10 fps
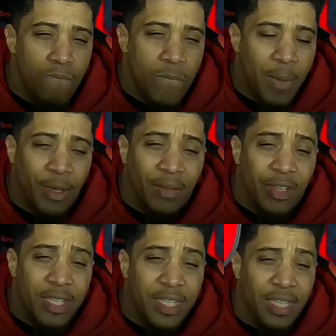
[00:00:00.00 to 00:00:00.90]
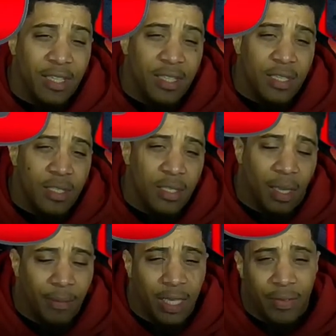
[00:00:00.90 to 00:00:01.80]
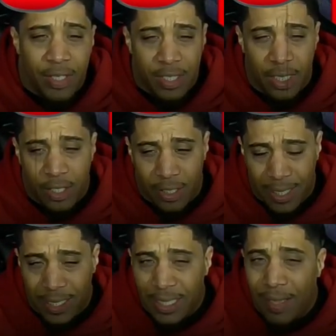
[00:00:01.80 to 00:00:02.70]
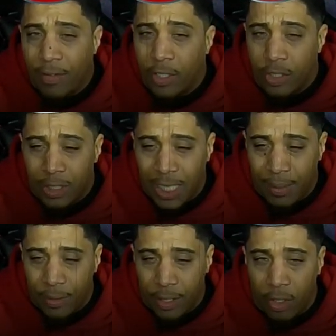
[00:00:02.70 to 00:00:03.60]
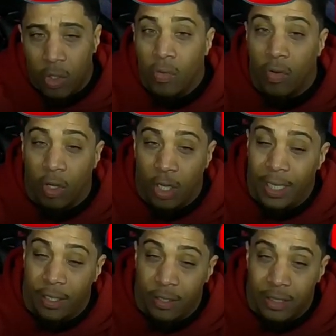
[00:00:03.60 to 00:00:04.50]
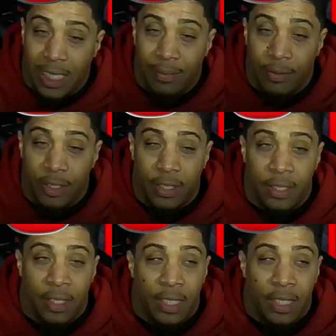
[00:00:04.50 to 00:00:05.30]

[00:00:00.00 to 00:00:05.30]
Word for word: I'm gonna give it a six. I'm gonna give it a six because I did have a good time with it. Overall, I had a good time with it,